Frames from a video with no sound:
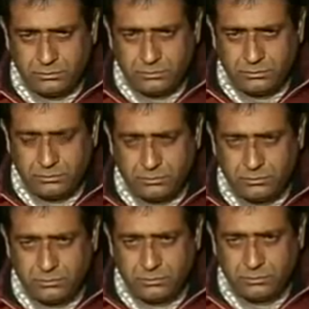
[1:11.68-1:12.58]

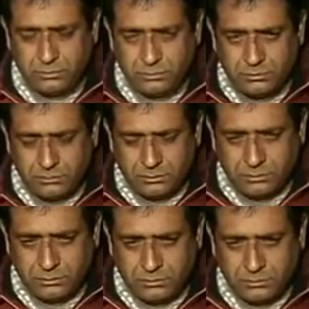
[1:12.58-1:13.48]

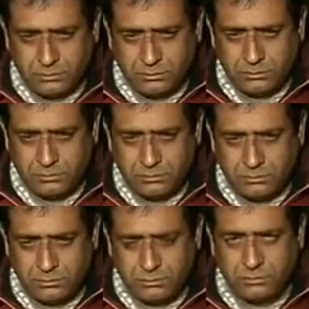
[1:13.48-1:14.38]

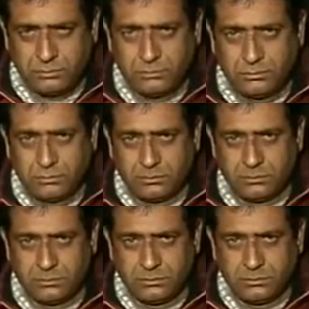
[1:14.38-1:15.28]

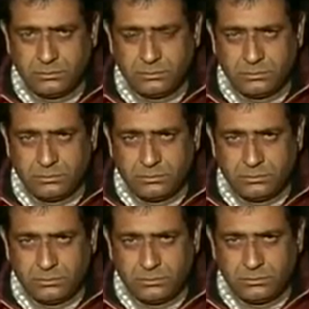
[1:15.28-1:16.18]

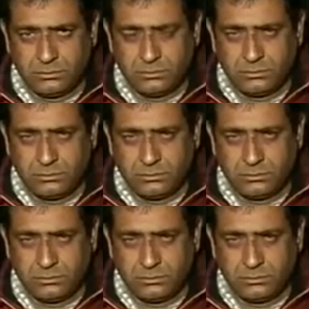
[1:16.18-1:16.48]
[no speech]